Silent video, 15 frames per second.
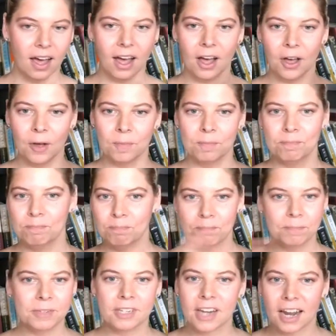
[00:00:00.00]

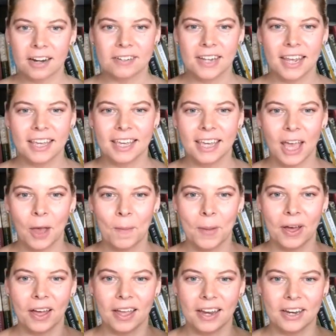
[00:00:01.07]
kind of taking Emma